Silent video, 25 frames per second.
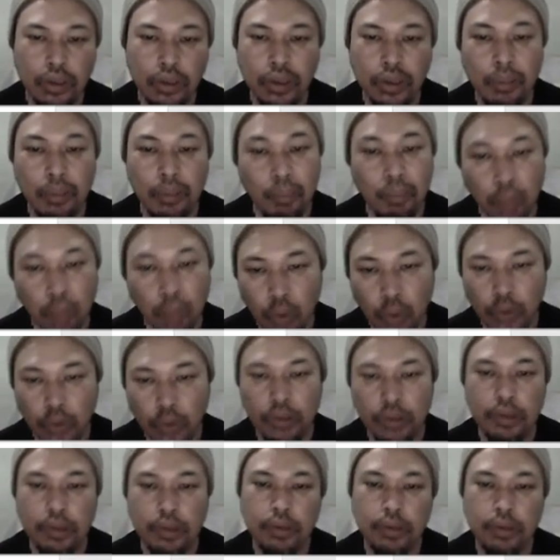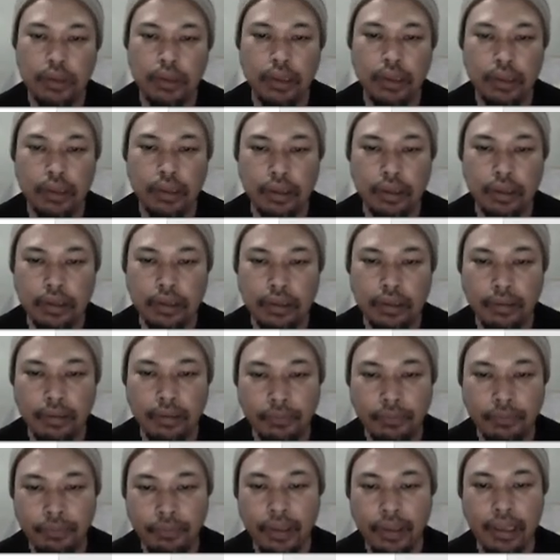the mood,
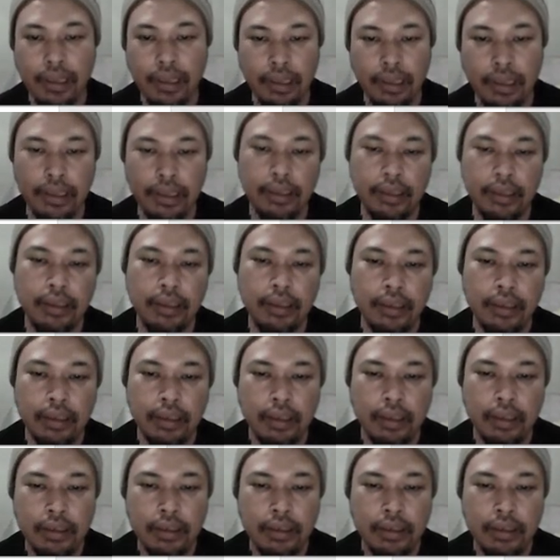the feeling,